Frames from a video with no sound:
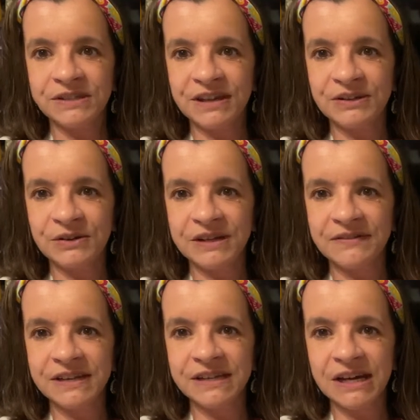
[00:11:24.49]
on doing a
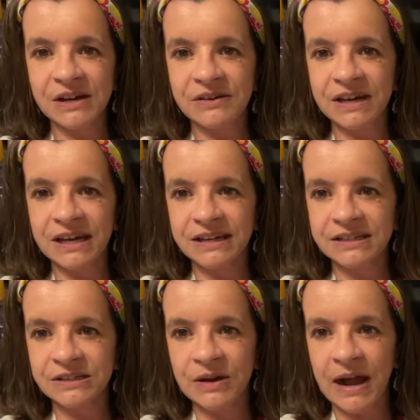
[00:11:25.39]
video and
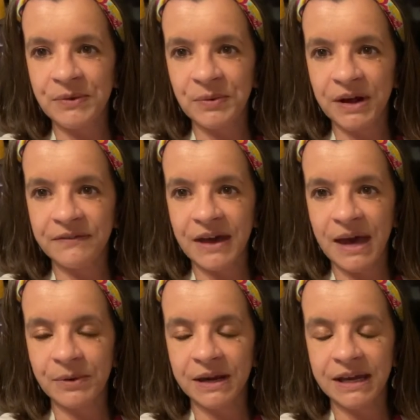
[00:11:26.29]
just grab the wrong
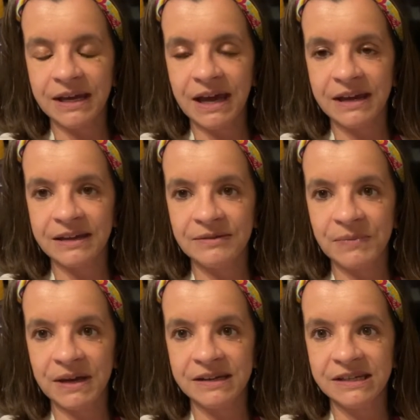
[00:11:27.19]
fabric and cut it,
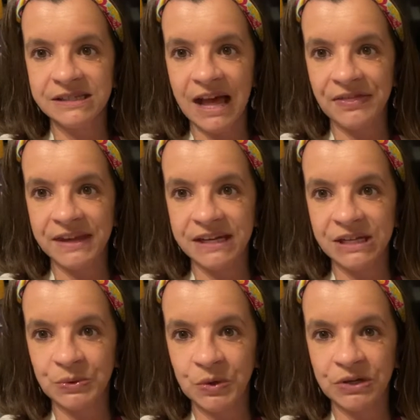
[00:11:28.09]
but it's not the end of
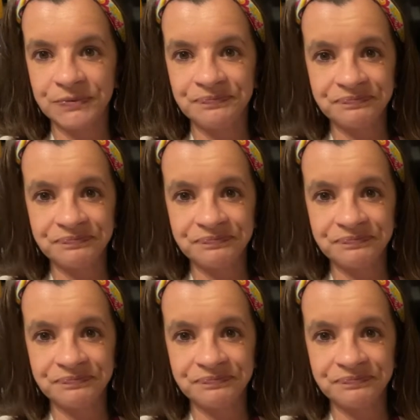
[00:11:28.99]
the world.